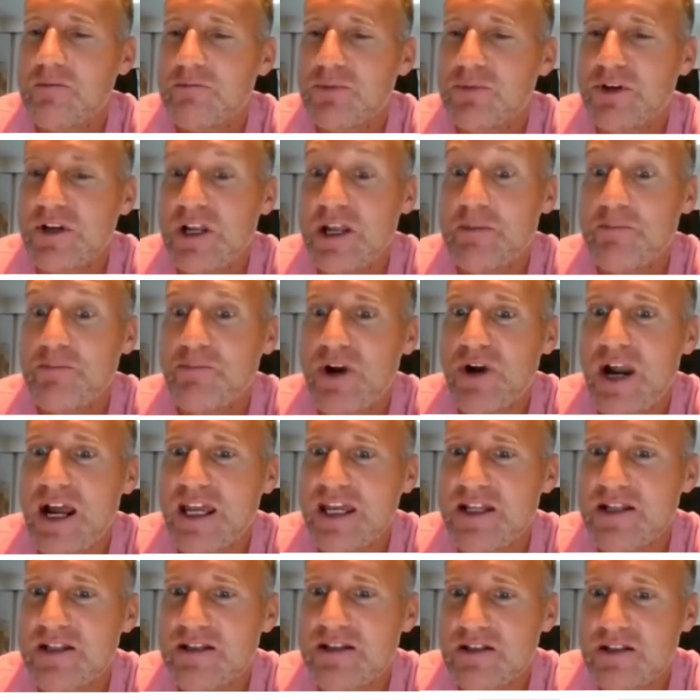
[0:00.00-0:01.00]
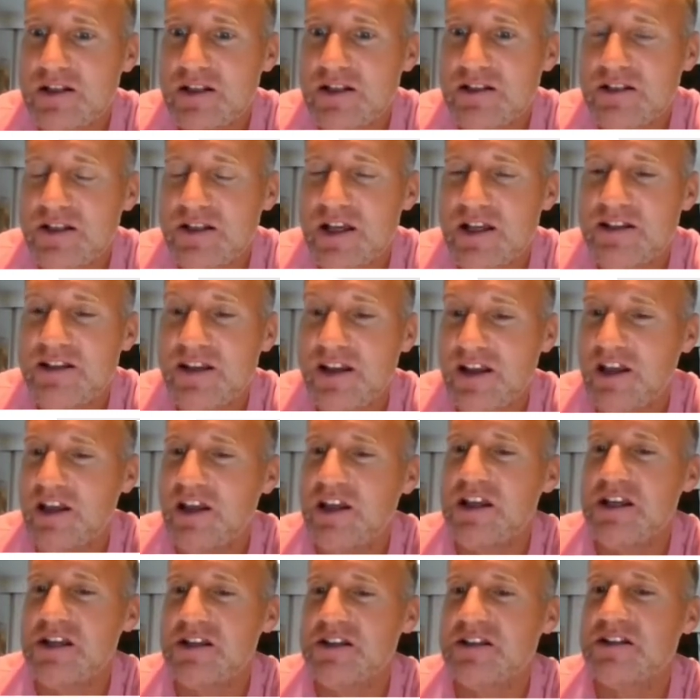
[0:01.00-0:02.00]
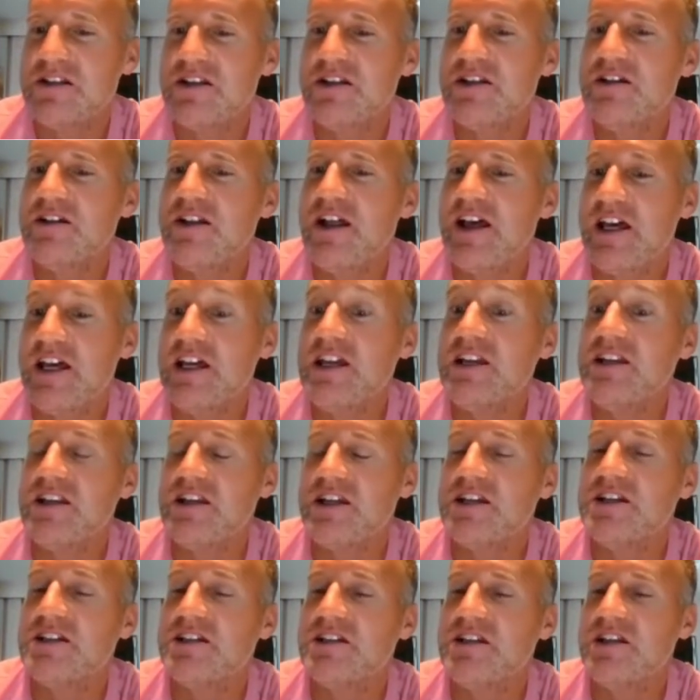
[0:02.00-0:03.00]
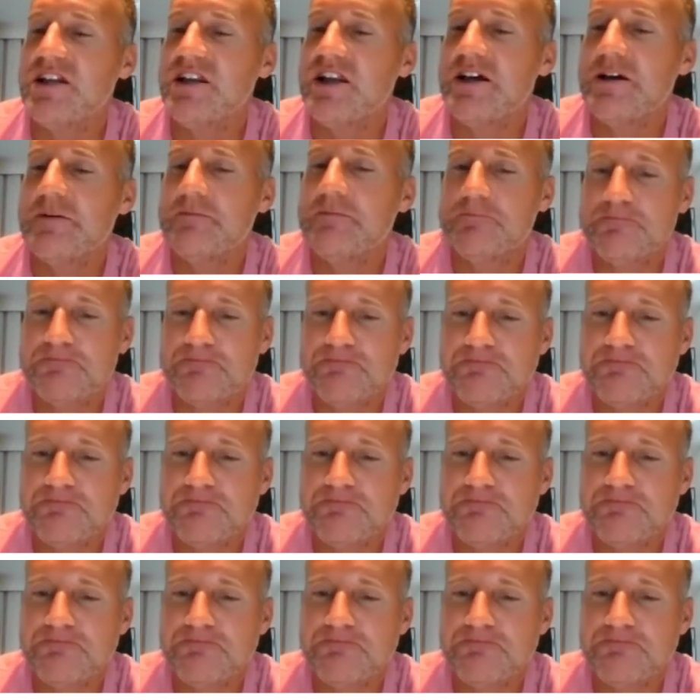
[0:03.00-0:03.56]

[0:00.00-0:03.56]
But in brackets, it says he still ate his dinner.